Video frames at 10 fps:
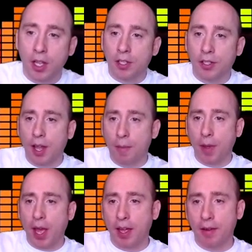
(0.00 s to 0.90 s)
So that
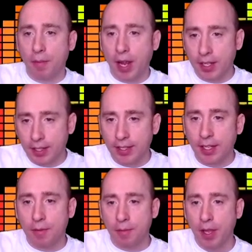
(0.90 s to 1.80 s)
pattern might
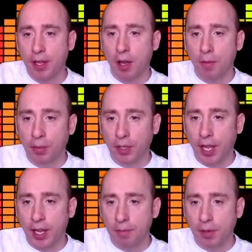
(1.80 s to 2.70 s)
seem a bit
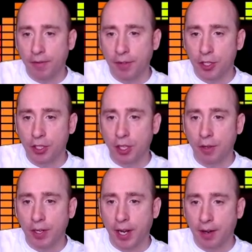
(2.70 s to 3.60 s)
complicated, but if I just slow
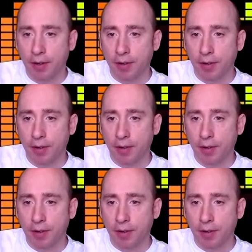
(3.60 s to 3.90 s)
it down,